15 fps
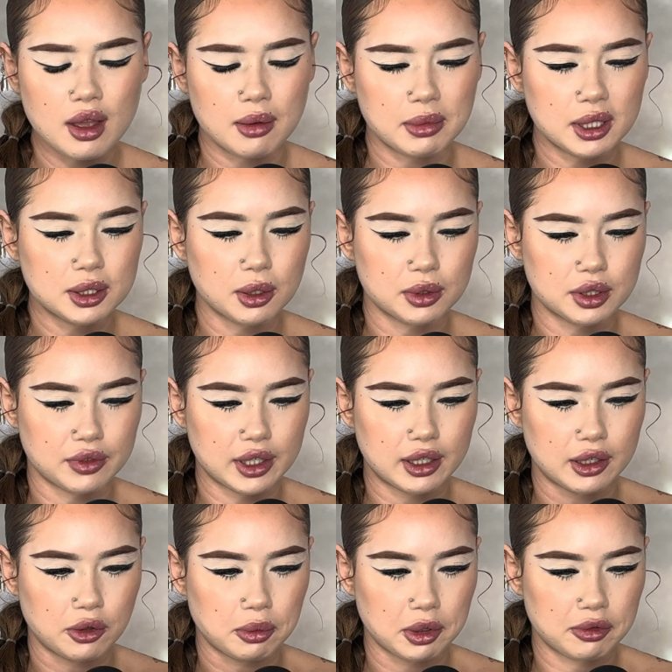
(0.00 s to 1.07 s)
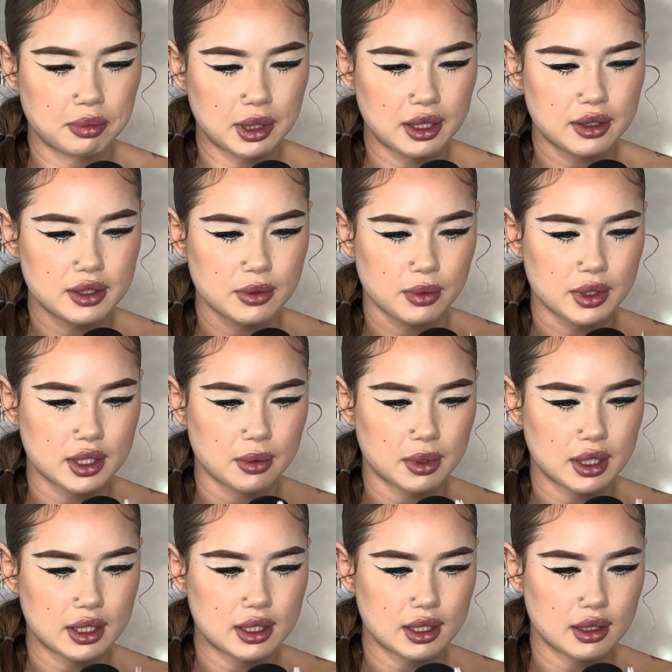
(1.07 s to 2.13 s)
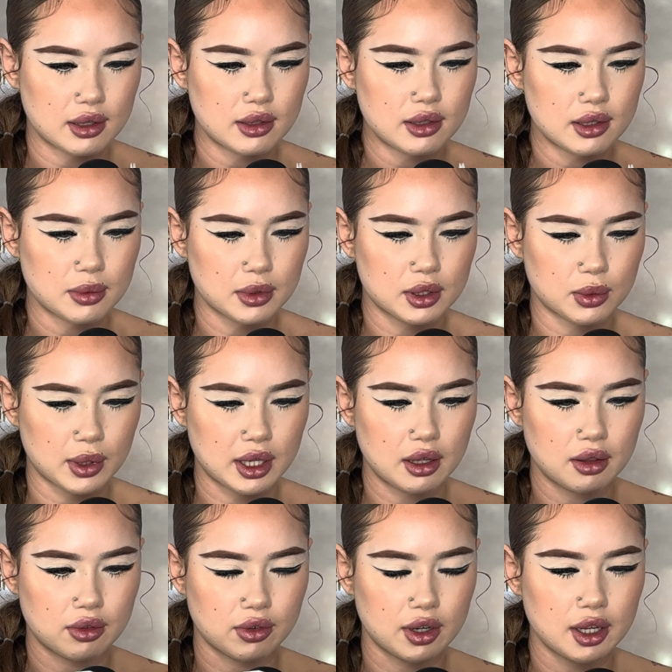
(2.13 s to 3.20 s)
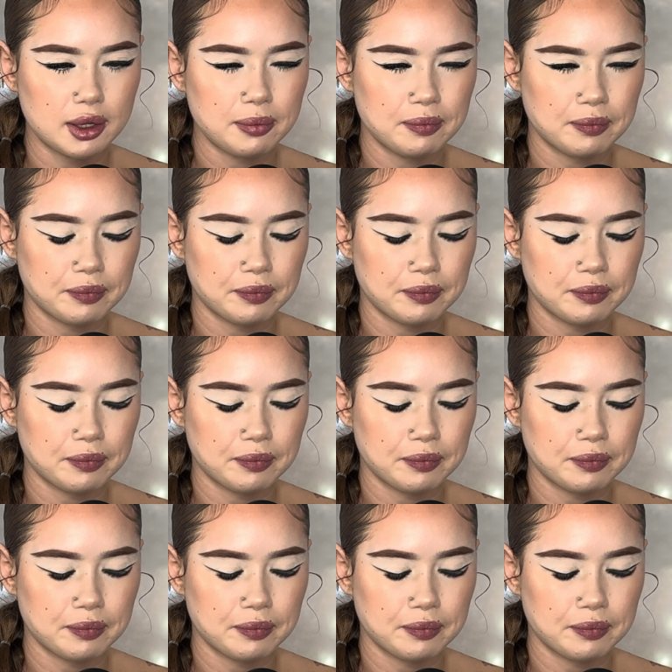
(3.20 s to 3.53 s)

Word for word: being told to read a little bit of peace, so we'll see what this is with 23.